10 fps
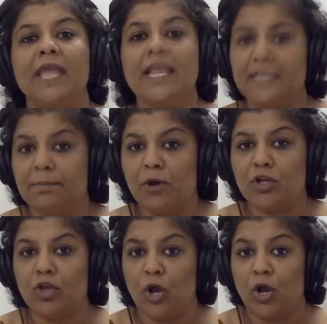in the
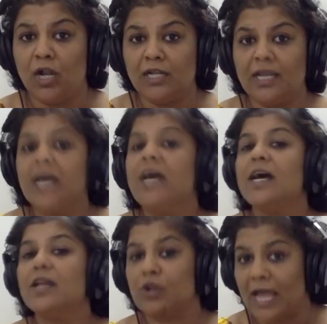book called
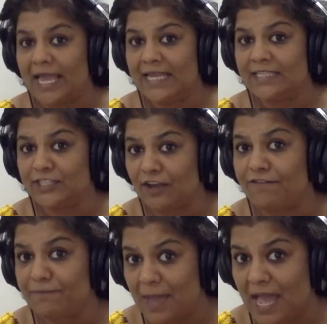Rights
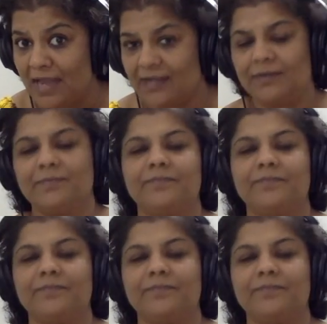of Man